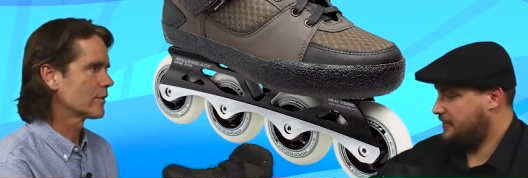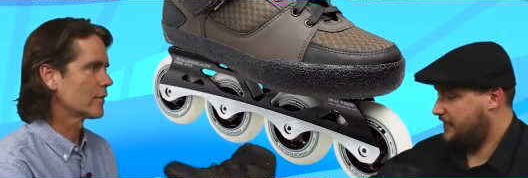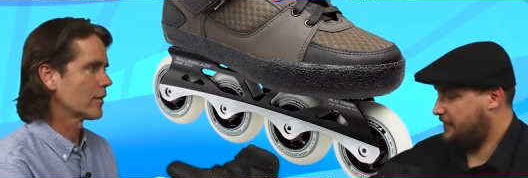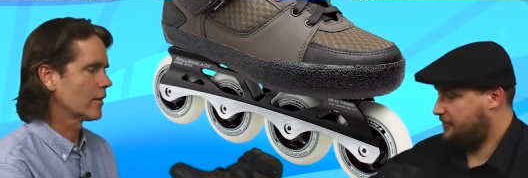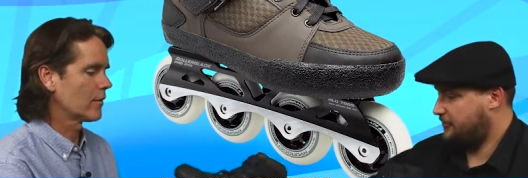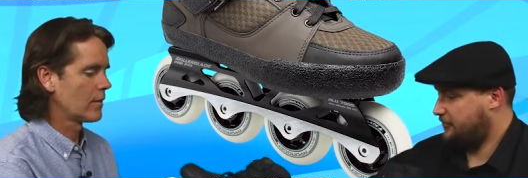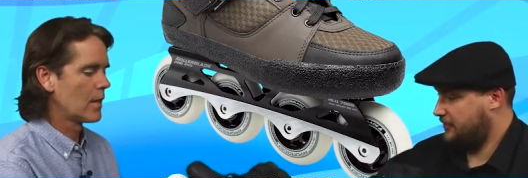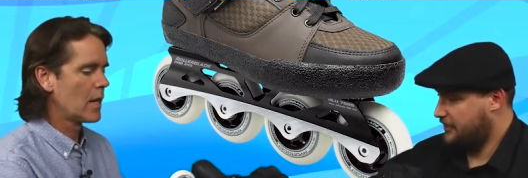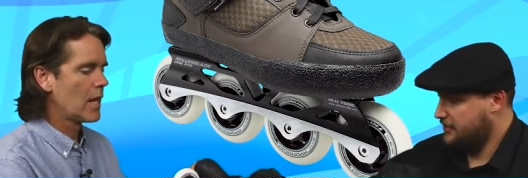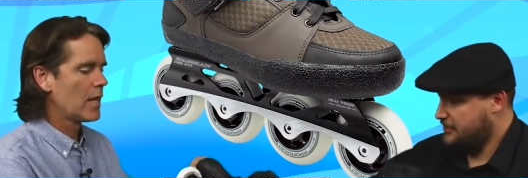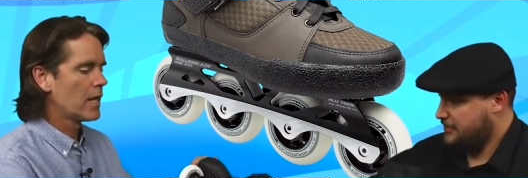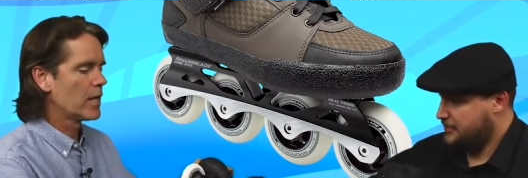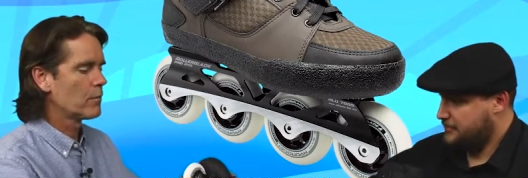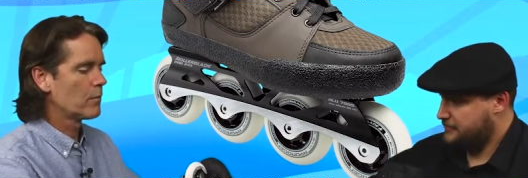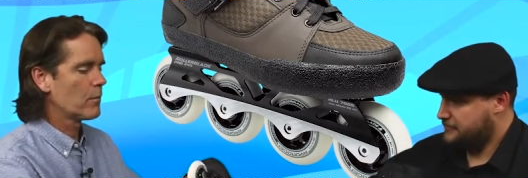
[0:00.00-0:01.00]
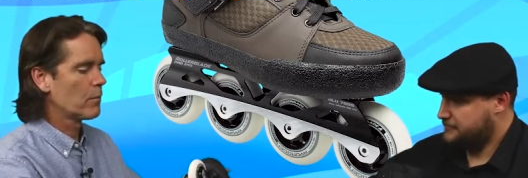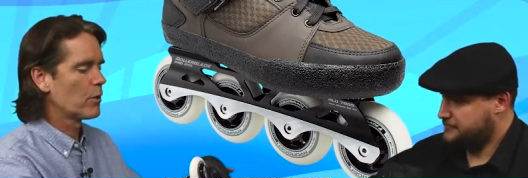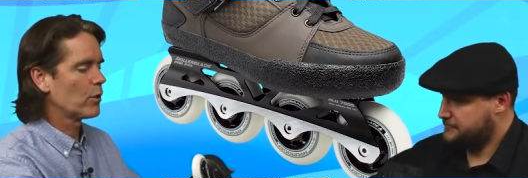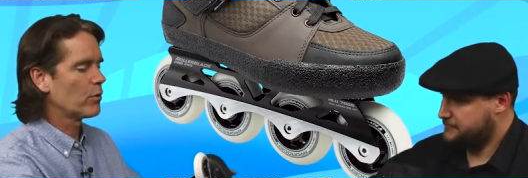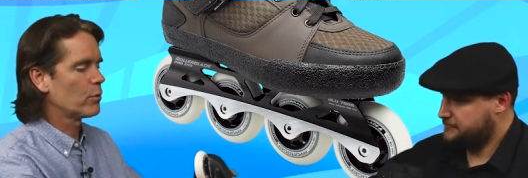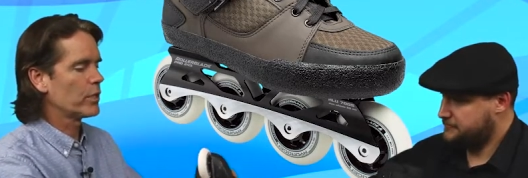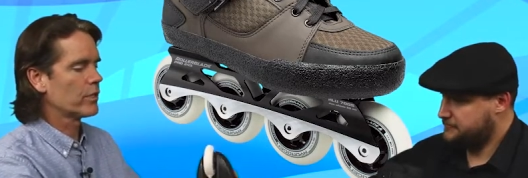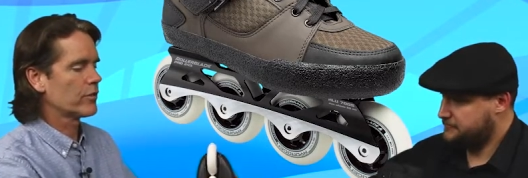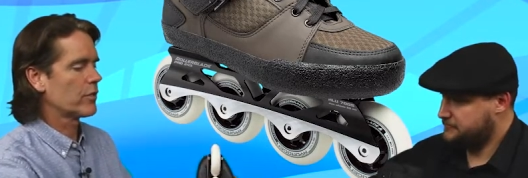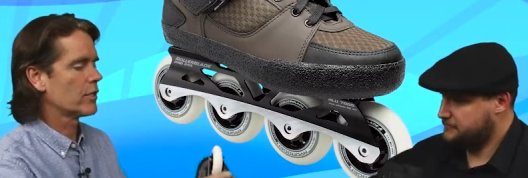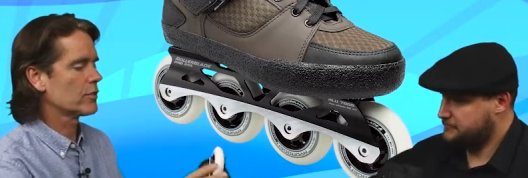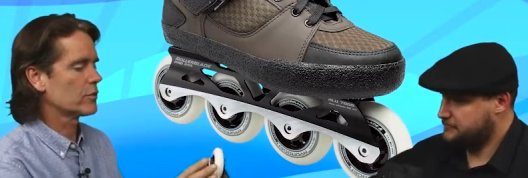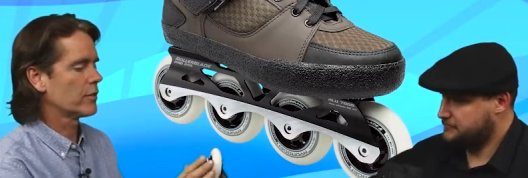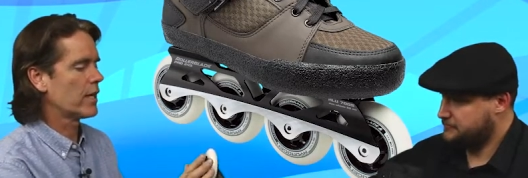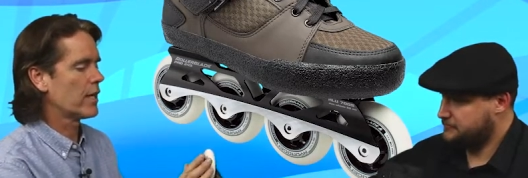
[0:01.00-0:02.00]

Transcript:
Speaker 1: Absolutely. And both wheels also